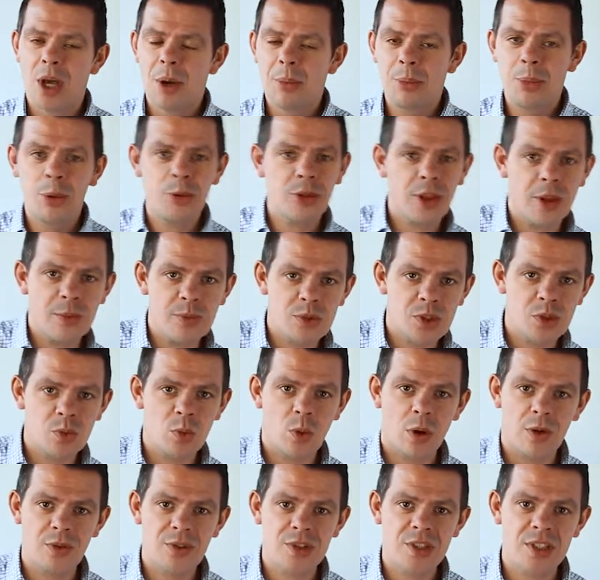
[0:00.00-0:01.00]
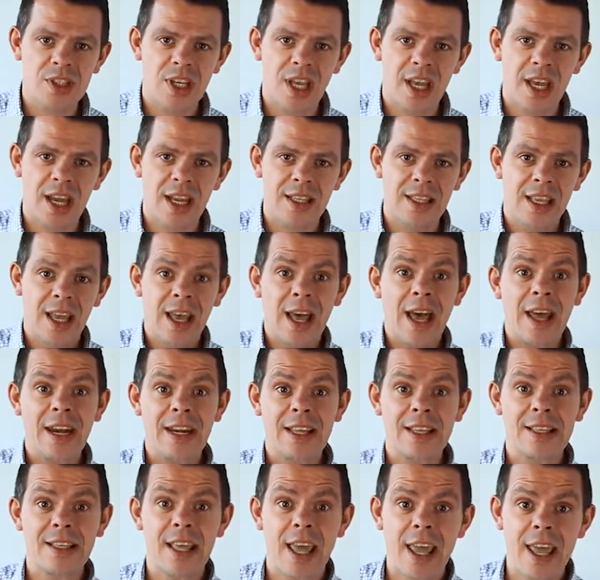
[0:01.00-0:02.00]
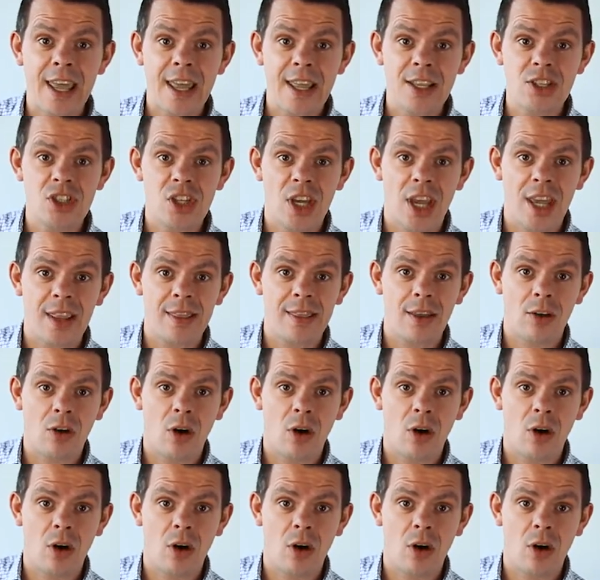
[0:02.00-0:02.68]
put them to one side and engage in the